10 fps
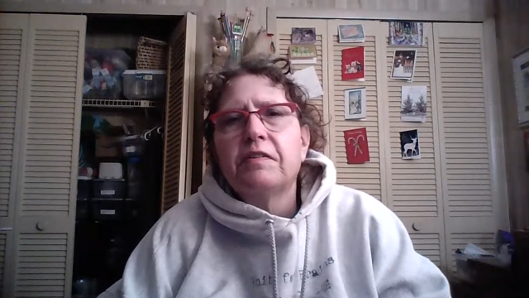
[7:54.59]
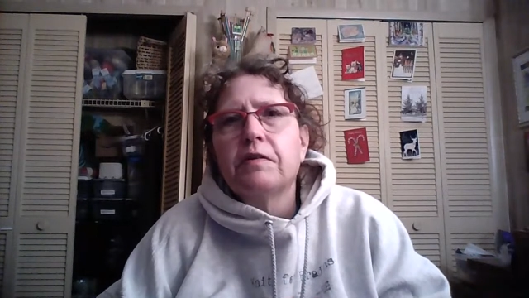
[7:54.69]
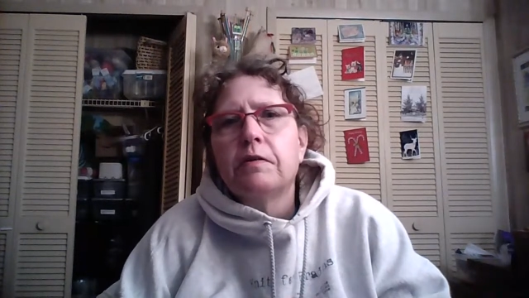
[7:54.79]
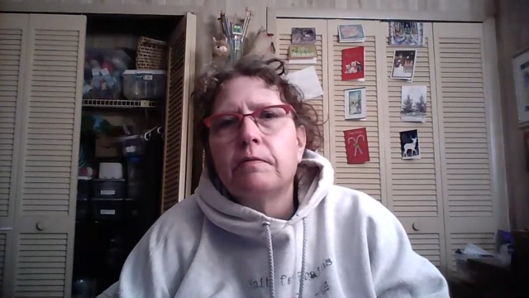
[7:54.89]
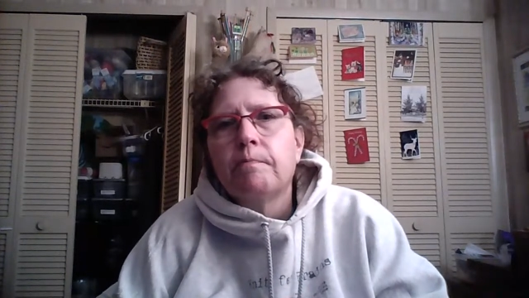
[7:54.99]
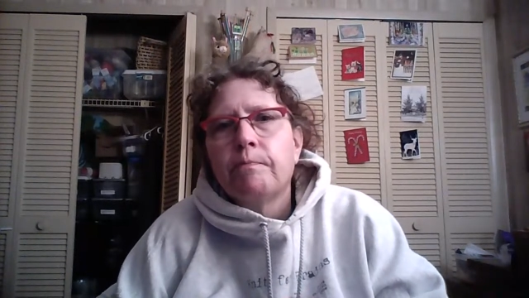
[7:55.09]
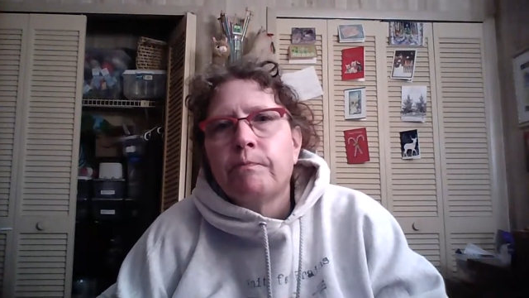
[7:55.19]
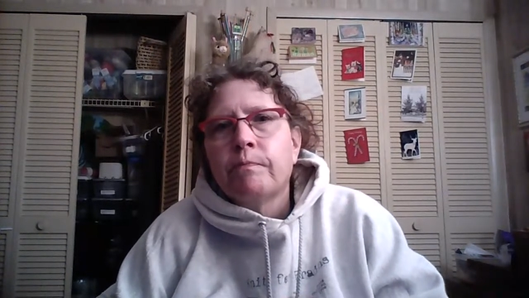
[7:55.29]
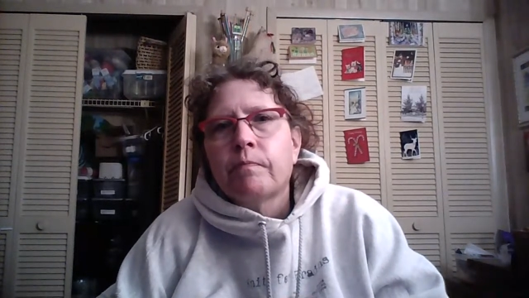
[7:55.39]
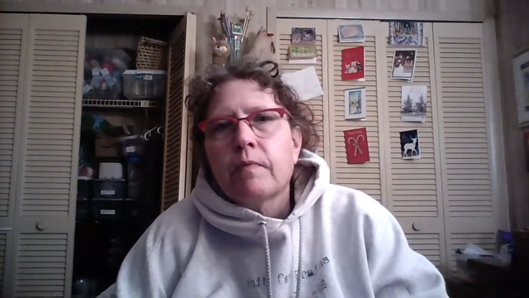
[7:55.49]
So
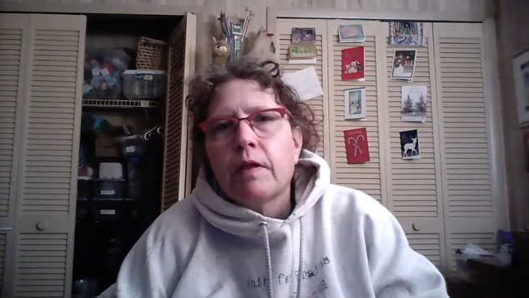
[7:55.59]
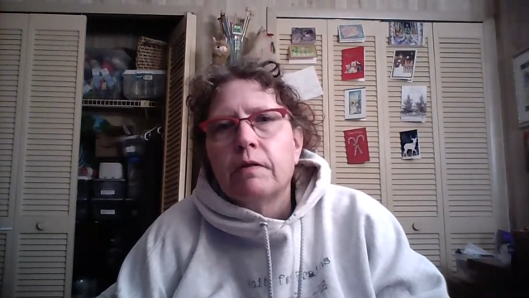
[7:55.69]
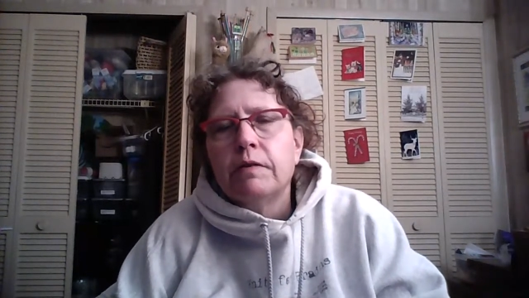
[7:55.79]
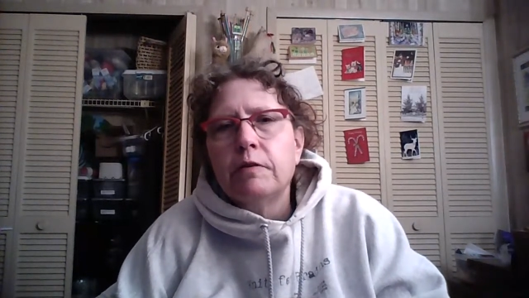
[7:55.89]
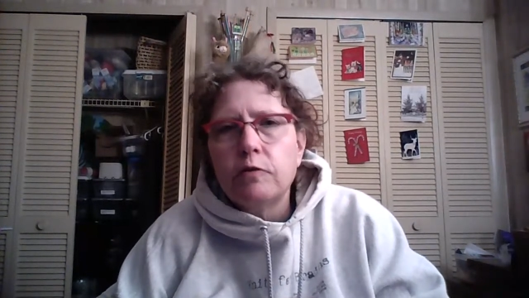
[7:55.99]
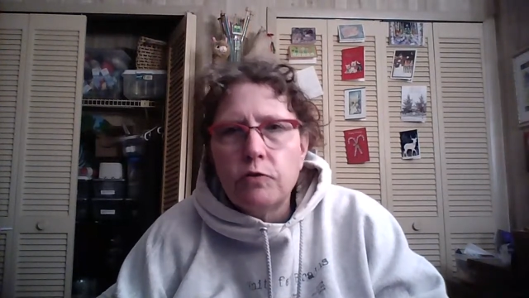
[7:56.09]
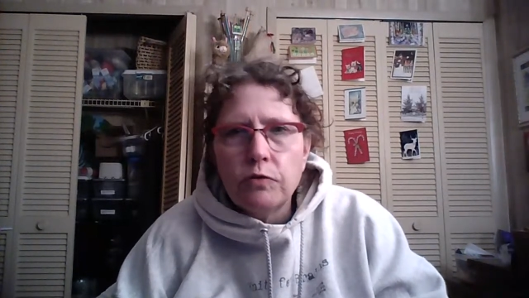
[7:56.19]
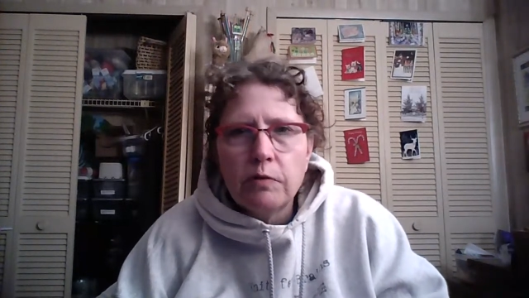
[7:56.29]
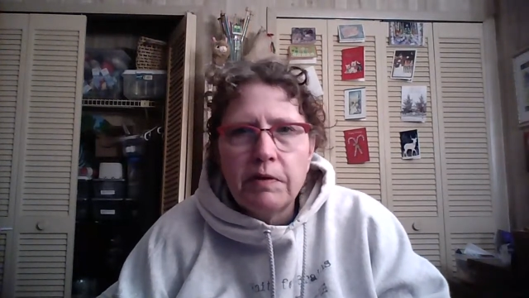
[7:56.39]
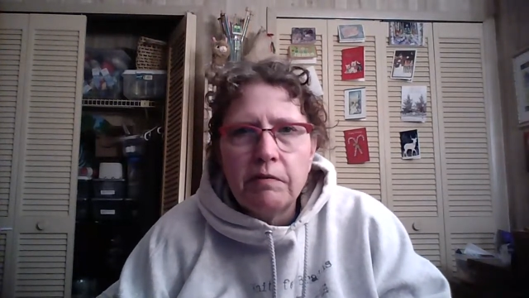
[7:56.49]
a little
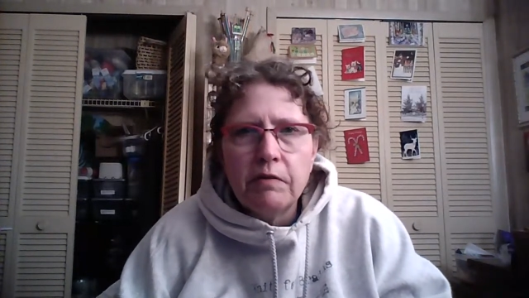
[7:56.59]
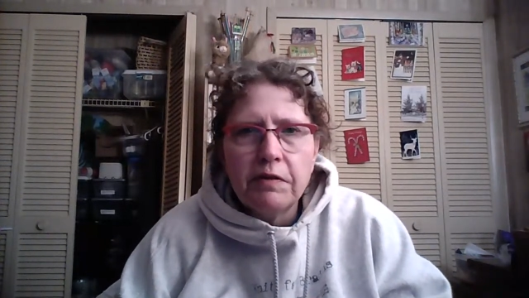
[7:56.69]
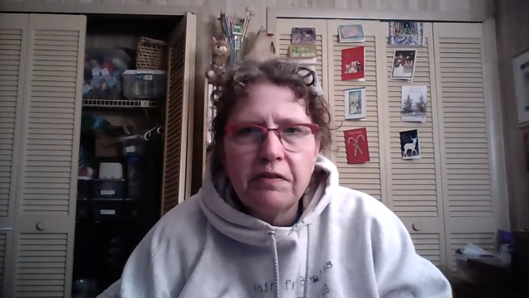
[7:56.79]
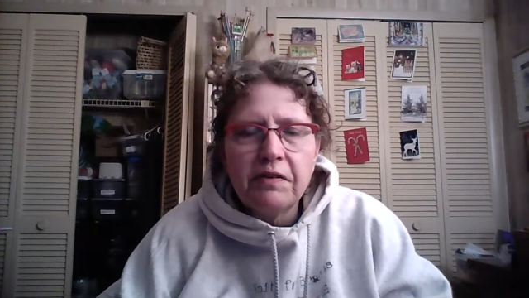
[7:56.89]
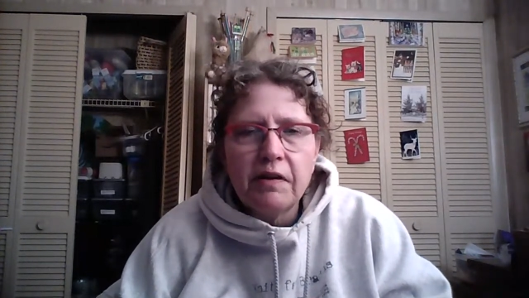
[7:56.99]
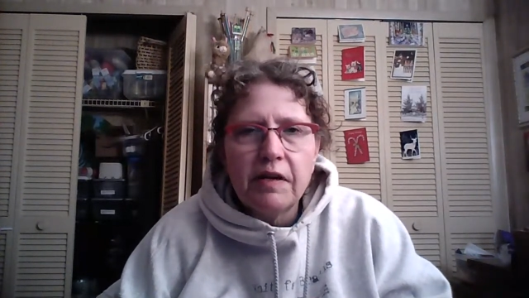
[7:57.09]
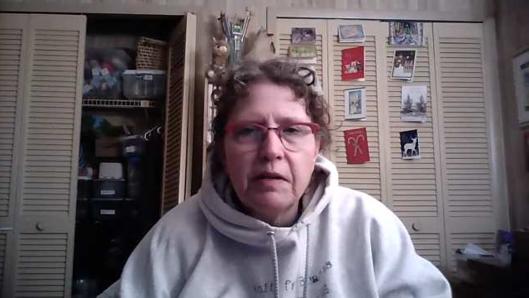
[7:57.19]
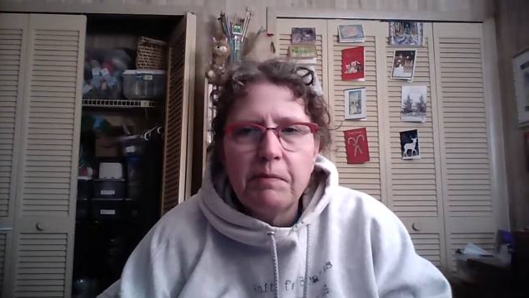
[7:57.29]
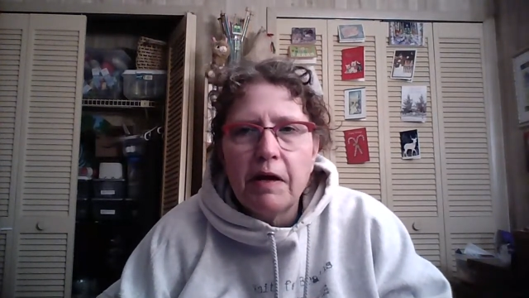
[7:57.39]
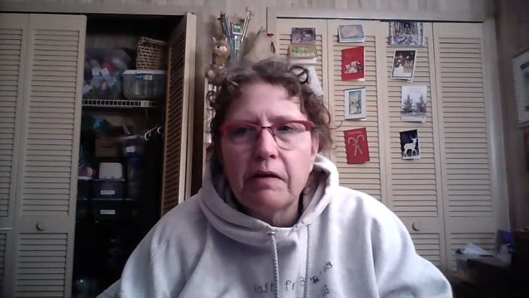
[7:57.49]
cooler, but we'll start
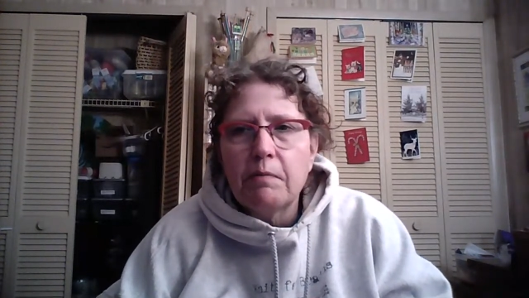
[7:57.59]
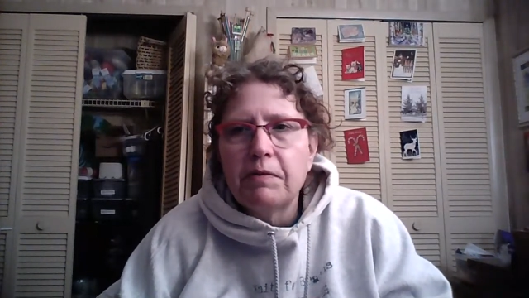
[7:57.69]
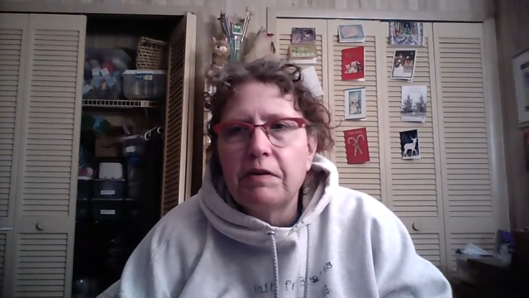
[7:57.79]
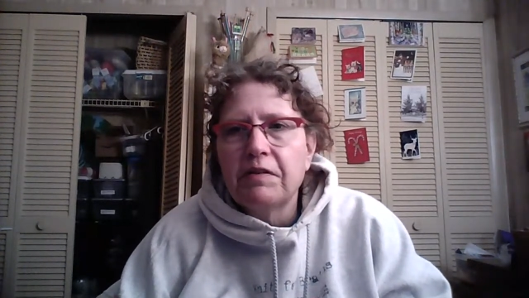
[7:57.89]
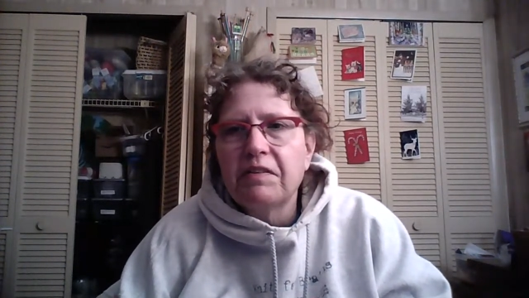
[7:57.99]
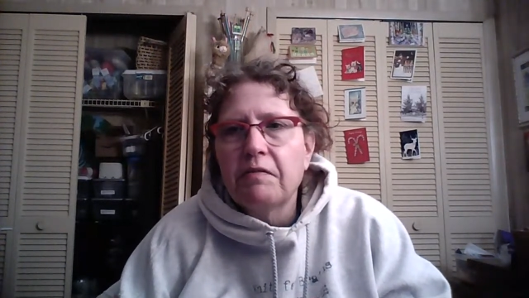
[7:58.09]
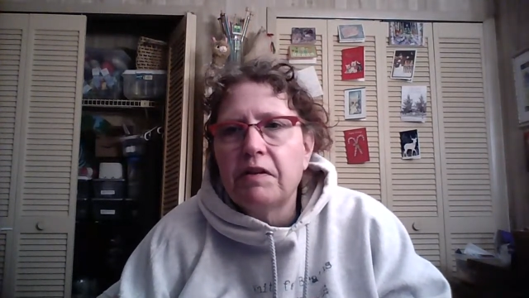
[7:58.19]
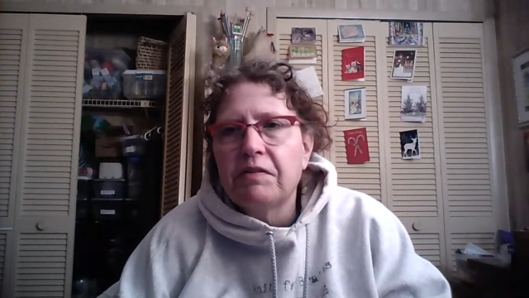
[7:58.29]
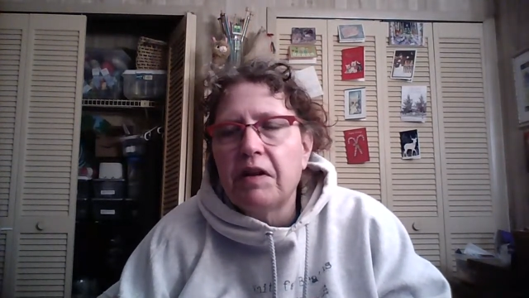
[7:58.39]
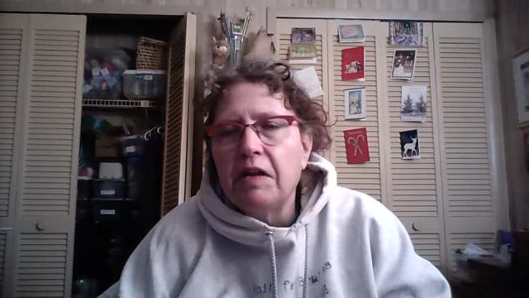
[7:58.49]
getting back up into the
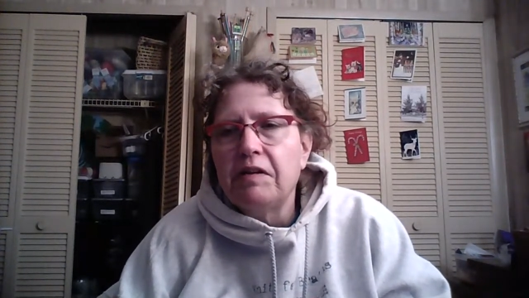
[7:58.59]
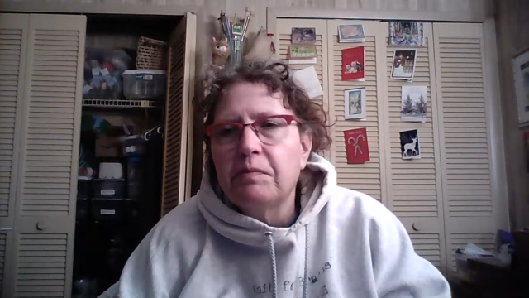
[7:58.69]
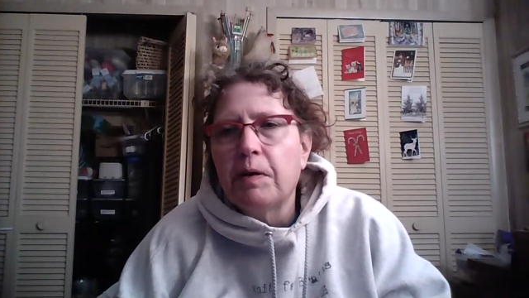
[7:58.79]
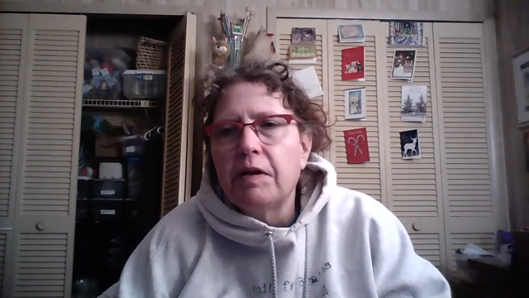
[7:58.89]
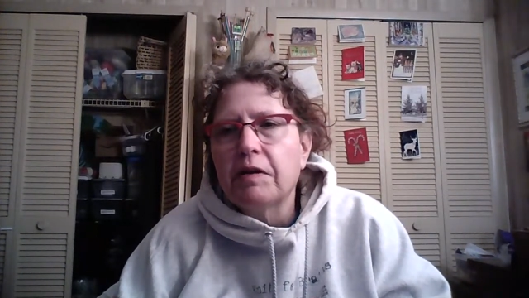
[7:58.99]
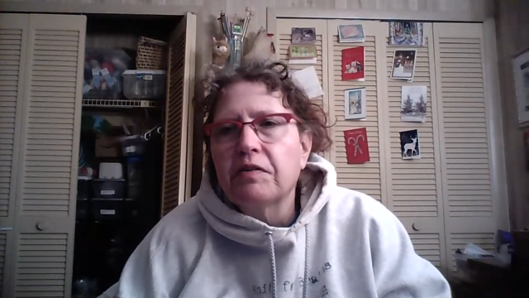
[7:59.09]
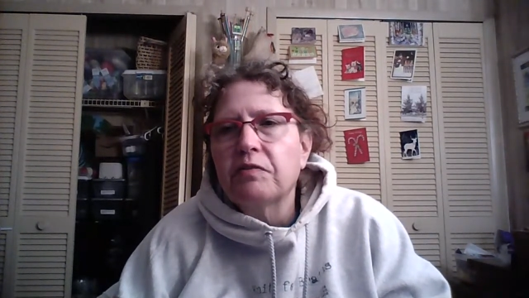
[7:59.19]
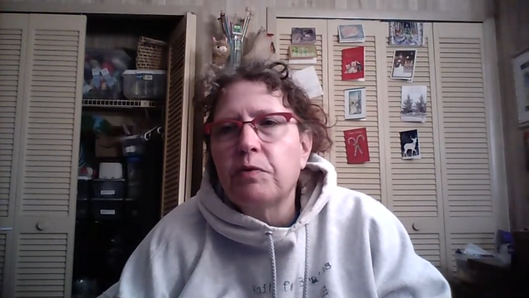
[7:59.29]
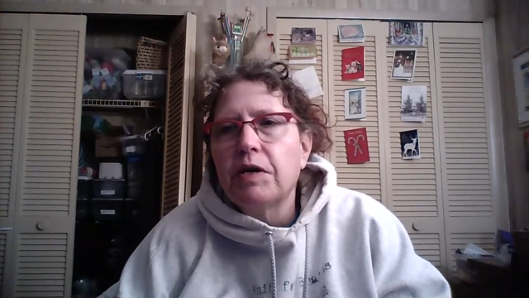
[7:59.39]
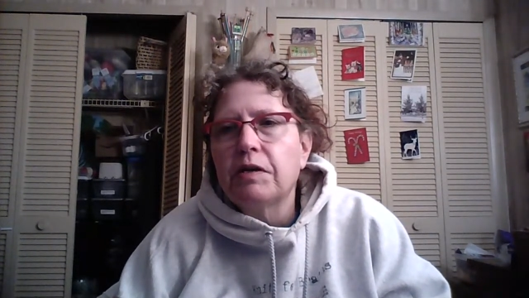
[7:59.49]
70s and 80s by
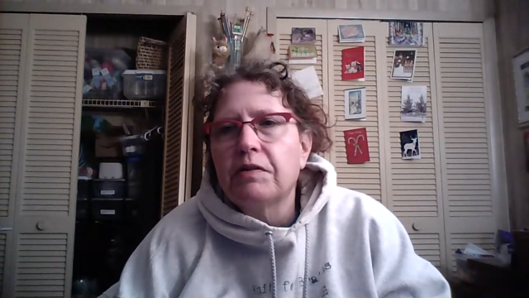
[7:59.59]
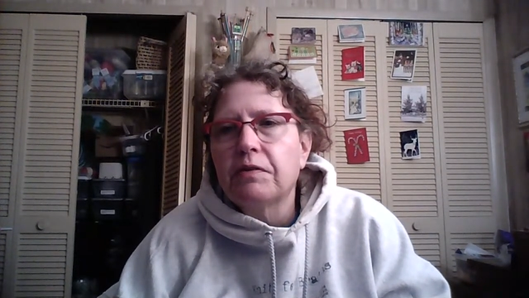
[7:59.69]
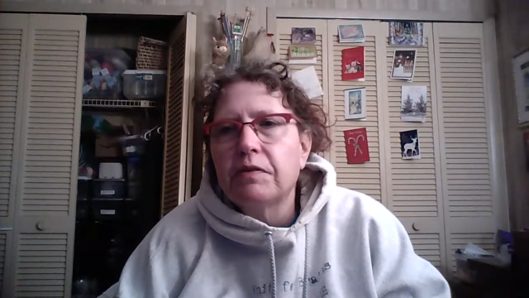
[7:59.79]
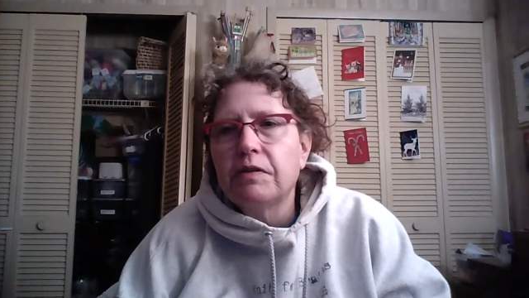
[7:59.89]
next week. So,